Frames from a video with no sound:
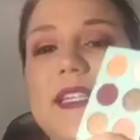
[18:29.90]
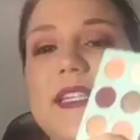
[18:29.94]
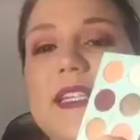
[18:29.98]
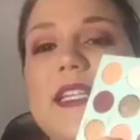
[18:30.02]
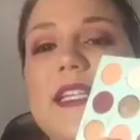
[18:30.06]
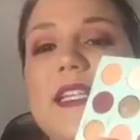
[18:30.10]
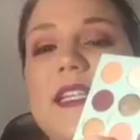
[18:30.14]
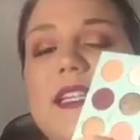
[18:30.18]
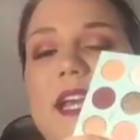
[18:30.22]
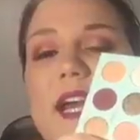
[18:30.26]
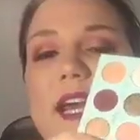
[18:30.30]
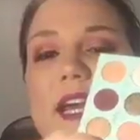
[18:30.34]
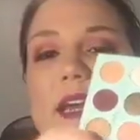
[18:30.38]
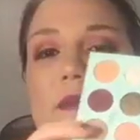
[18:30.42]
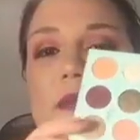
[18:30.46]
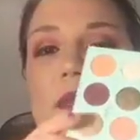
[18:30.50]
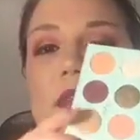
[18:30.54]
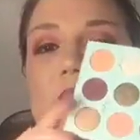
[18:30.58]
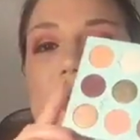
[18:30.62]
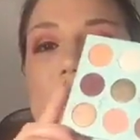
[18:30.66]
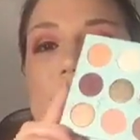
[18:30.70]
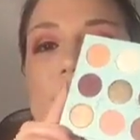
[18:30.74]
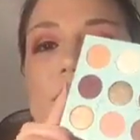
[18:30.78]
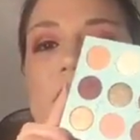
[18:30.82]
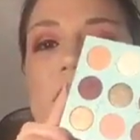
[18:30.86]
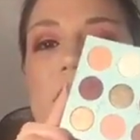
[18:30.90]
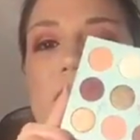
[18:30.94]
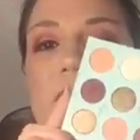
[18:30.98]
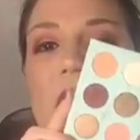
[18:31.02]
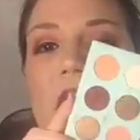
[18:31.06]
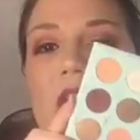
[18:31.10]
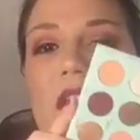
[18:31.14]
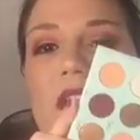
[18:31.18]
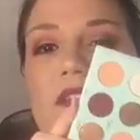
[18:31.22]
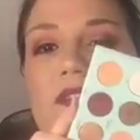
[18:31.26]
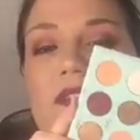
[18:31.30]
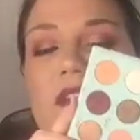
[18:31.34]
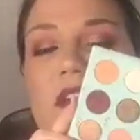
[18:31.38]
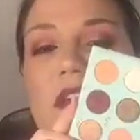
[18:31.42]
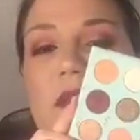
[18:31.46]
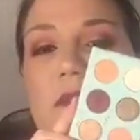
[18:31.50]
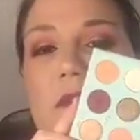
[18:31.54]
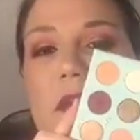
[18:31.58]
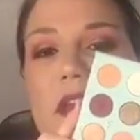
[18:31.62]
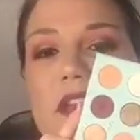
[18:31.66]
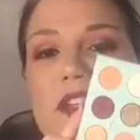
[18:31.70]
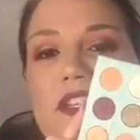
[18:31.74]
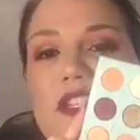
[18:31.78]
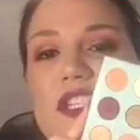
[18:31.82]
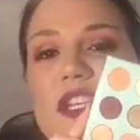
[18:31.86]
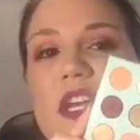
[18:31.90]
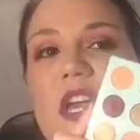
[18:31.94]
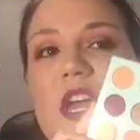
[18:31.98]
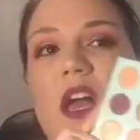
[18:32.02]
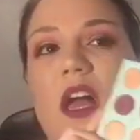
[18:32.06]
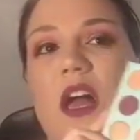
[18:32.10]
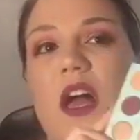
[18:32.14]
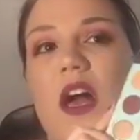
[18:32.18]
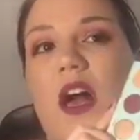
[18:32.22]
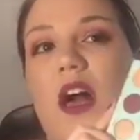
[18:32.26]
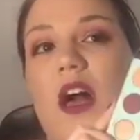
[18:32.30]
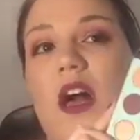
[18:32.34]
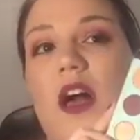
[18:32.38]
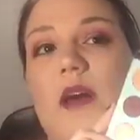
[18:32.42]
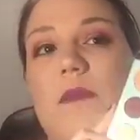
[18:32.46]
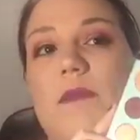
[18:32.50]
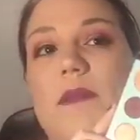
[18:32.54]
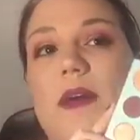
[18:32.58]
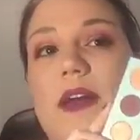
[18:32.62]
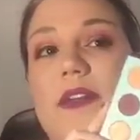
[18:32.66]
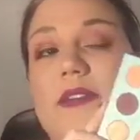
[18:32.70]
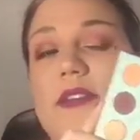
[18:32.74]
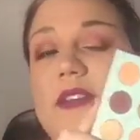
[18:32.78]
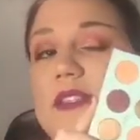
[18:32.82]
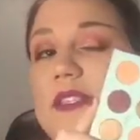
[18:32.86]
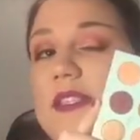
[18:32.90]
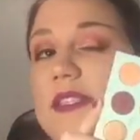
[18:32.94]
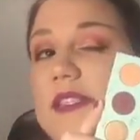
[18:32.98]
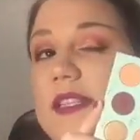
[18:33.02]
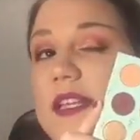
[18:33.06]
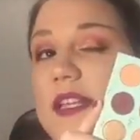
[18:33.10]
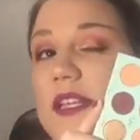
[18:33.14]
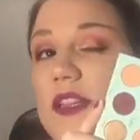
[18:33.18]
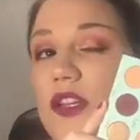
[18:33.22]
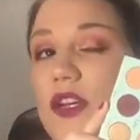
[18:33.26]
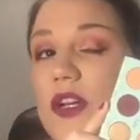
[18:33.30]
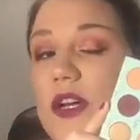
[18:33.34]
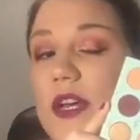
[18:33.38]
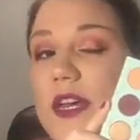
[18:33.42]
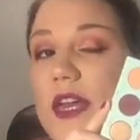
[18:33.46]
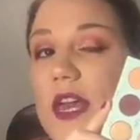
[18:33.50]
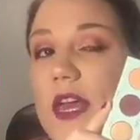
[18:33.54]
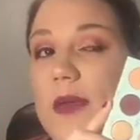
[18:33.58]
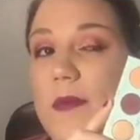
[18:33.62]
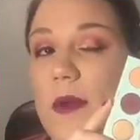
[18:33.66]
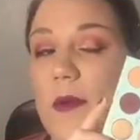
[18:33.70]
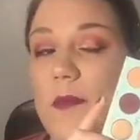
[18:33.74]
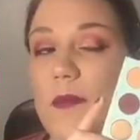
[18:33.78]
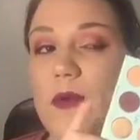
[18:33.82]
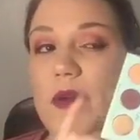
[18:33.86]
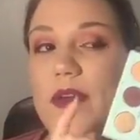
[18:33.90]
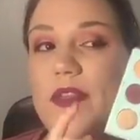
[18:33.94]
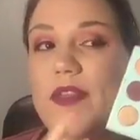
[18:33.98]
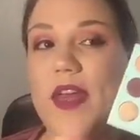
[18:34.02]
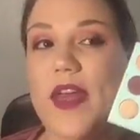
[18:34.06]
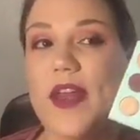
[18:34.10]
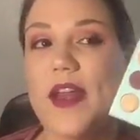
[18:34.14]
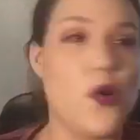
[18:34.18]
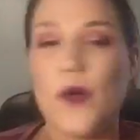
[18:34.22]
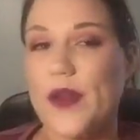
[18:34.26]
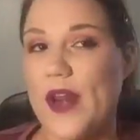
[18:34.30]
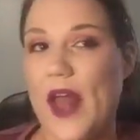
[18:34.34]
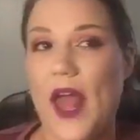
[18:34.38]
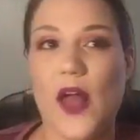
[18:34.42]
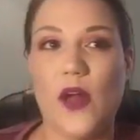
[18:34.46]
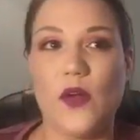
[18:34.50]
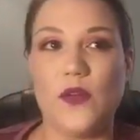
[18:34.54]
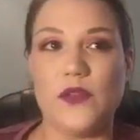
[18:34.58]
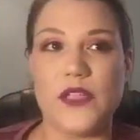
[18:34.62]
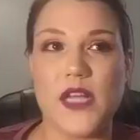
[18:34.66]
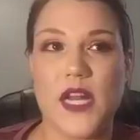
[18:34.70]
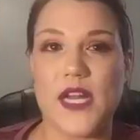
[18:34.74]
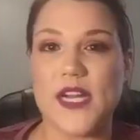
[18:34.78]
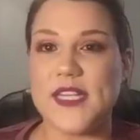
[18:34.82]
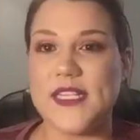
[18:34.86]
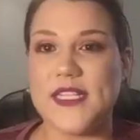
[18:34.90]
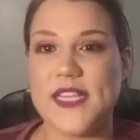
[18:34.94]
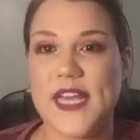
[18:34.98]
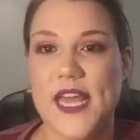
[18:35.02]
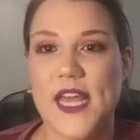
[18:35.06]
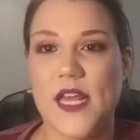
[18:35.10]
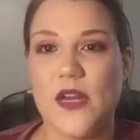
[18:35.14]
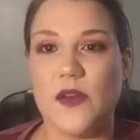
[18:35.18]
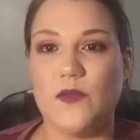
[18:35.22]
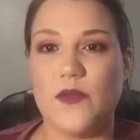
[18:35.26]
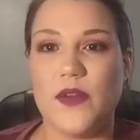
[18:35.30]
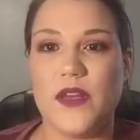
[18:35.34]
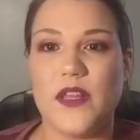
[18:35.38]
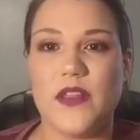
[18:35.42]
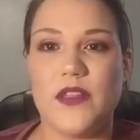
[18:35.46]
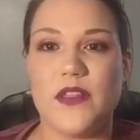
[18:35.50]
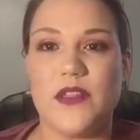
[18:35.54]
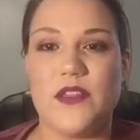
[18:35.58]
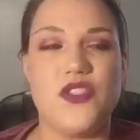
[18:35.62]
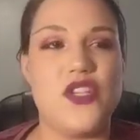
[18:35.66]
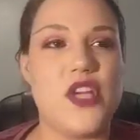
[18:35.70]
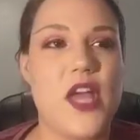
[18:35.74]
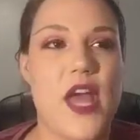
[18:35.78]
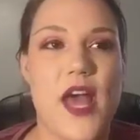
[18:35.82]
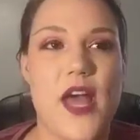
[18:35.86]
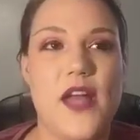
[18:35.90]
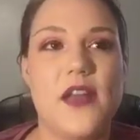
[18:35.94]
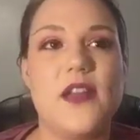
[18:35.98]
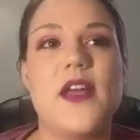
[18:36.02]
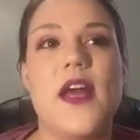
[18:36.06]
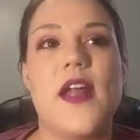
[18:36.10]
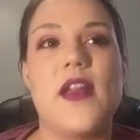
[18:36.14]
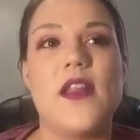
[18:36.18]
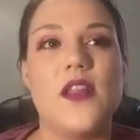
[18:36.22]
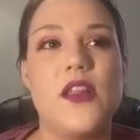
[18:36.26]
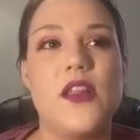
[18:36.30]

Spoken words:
Did like playing with this palette very much. This is the look I came up with and went out on a date with Chad kind of